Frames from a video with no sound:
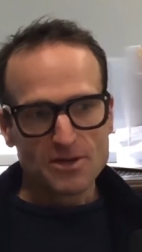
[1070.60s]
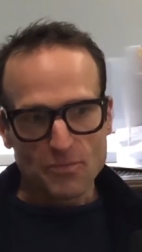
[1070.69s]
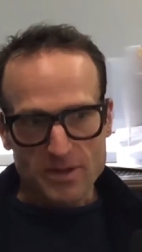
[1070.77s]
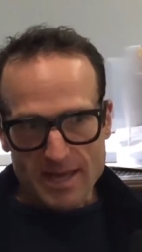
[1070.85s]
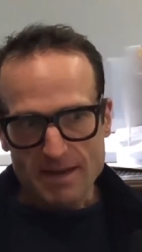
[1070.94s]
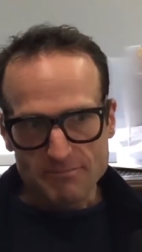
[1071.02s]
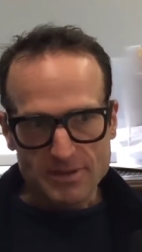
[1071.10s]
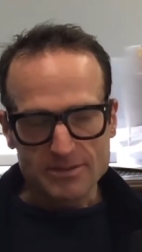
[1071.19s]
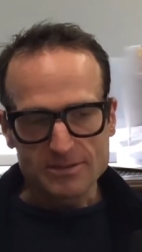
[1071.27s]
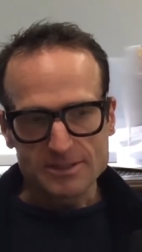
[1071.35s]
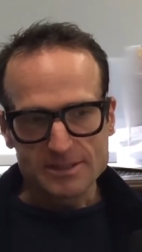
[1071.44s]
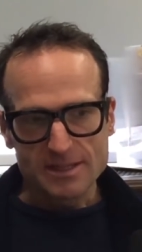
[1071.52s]
We then
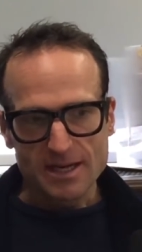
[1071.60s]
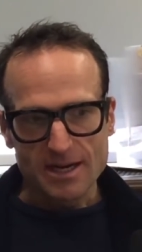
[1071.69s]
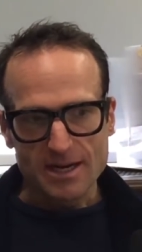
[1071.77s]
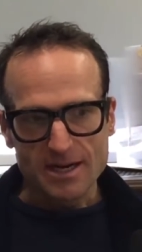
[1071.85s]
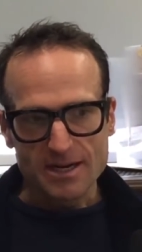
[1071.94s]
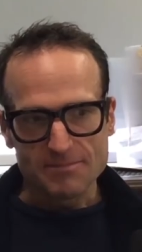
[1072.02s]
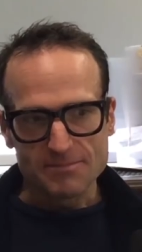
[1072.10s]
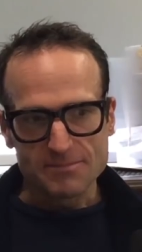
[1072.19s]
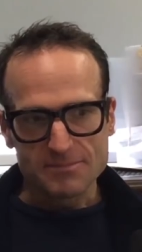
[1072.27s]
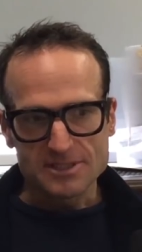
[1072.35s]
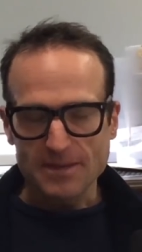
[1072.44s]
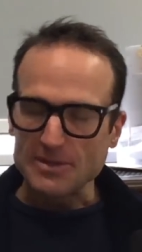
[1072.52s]
built
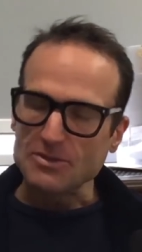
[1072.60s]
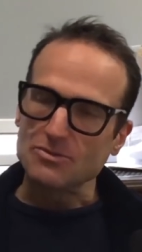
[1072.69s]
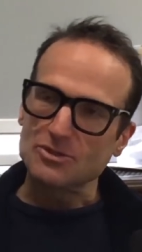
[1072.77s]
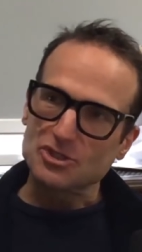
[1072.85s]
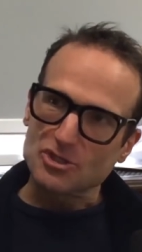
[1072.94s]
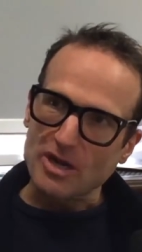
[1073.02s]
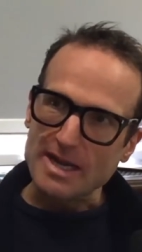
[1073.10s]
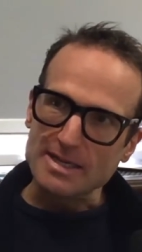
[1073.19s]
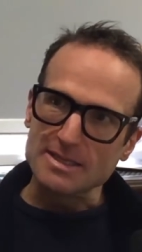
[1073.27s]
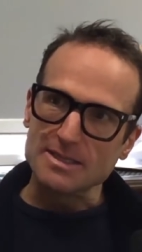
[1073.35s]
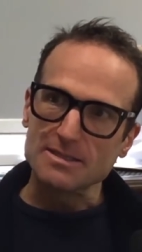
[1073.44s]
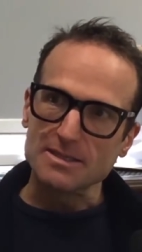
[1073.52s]
um, something called the
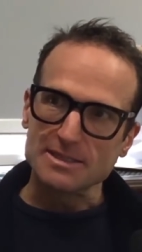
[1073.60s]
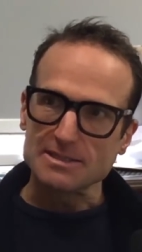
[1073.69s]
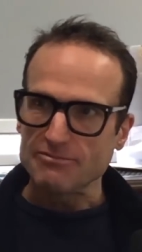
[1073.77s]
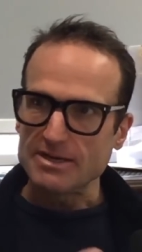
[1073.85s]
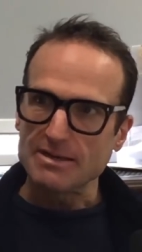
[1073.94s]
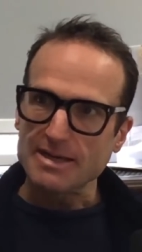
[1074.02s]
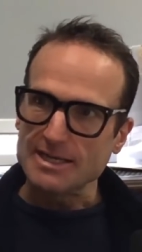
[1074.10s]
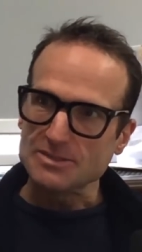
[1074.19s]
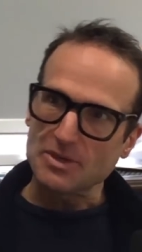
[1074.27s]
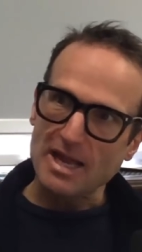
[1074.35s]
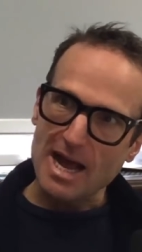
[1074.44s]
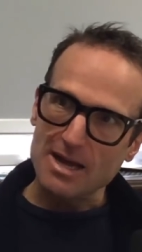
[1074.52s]
trailer, that is a
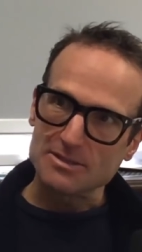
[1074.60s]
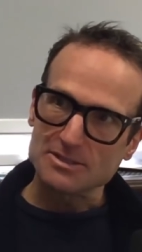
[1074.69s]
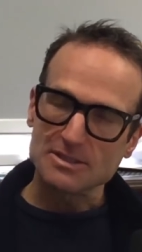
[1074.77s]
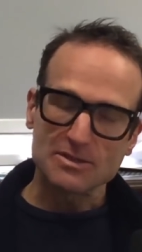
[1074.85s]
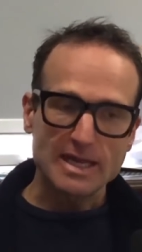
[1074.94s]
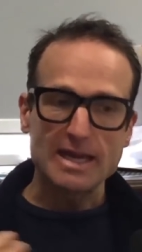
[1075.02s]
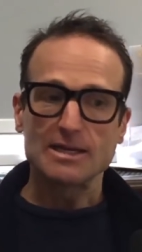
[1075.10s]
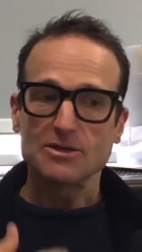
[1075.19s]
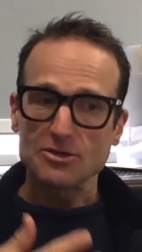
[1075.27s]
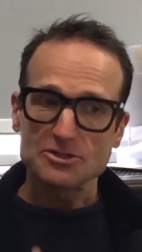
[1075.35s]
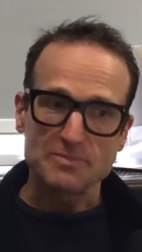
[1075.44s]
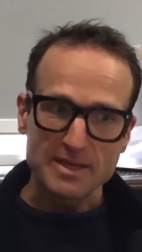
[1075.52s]
relocatable house. Again, it
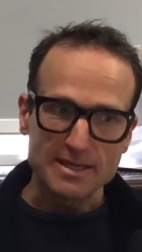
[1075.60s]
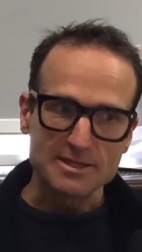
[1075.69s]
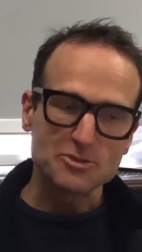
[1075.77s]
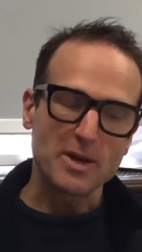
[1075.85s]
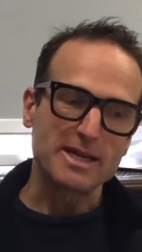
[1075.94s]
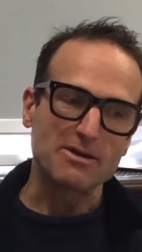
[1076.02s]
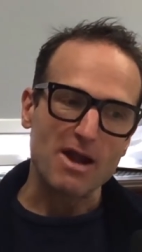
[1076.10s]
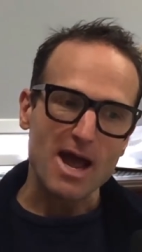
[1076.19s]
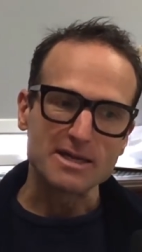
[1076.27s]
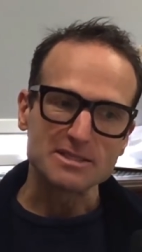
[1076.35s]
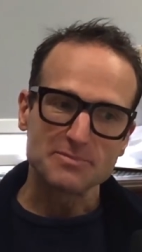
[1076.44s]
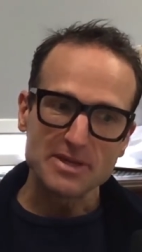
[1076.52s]
cost me twenty
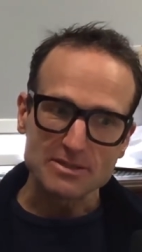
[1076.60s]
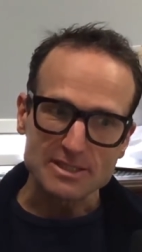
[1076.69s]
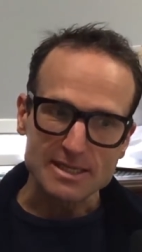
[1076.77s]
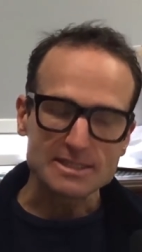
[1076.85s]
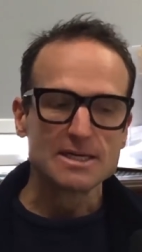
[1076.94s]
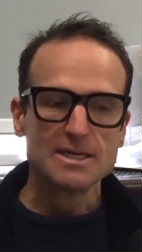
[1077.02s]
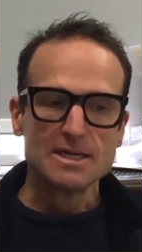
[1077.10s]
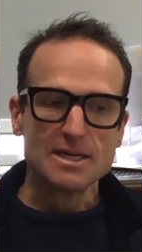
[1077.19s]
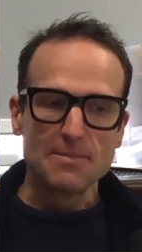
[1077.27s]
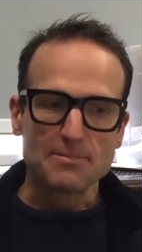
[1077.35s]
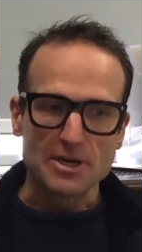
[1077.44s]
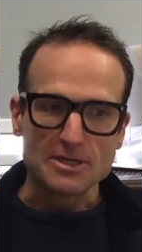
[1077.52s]
grand to build it,
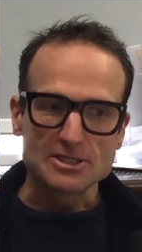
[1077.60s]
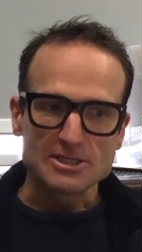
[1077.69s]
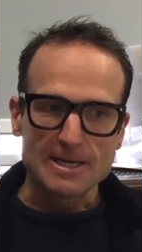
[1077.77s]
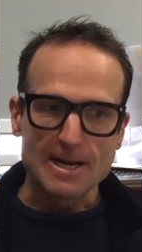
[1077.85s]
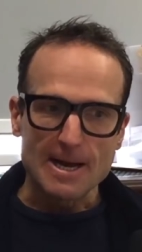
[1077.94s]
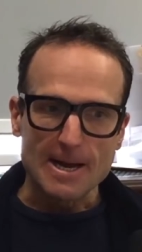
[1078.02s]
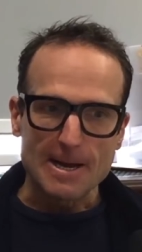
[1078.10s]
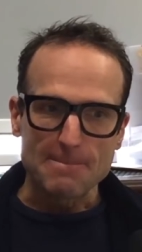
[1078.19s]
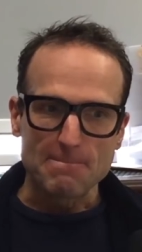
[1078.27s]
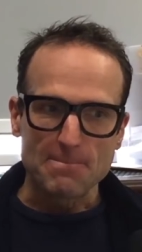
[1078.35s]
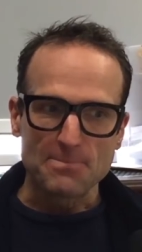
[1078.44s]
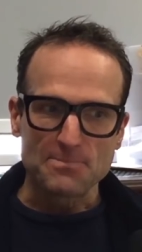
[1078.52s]
but
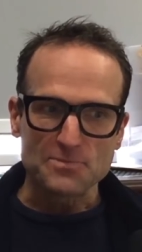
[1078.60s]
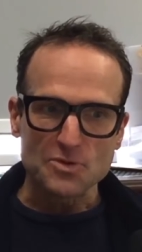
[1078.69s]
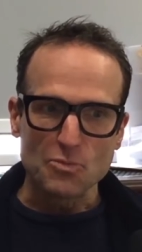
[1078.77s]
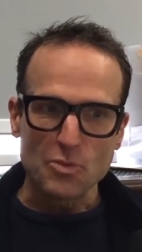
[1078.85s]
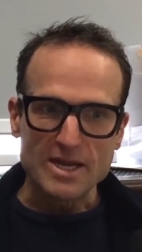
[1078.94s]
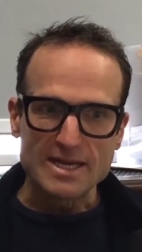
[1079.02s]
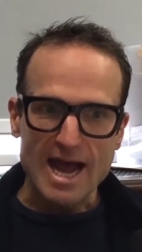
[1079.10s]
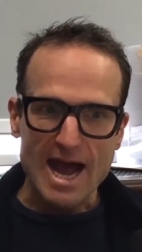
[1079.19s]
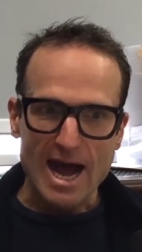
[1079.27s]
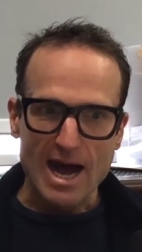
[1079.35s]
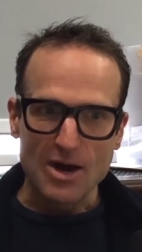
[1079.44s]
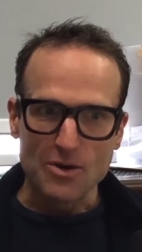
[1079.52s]
um, we
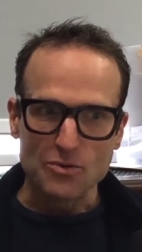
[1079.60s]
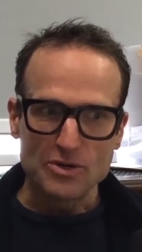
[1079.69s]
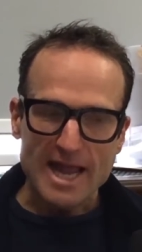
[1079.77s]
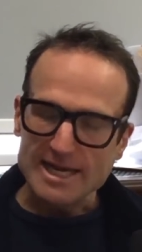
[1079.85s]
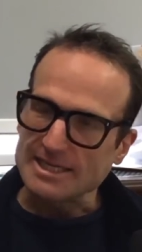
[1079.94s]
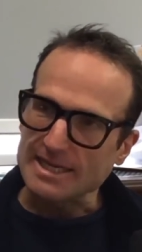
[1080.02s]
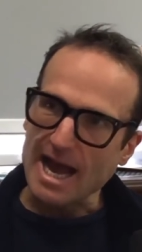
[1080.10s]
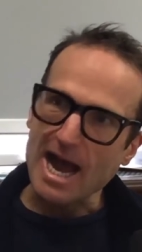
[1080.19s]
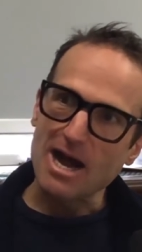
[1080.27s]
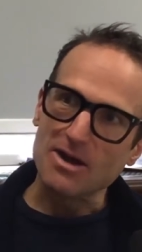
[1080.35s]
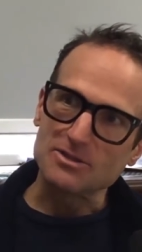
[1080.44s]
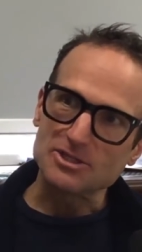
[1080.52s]
now let it
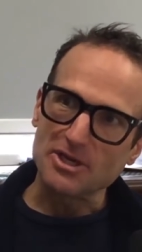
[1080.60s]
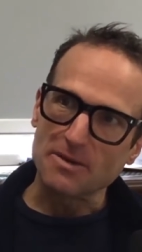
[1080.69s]
out.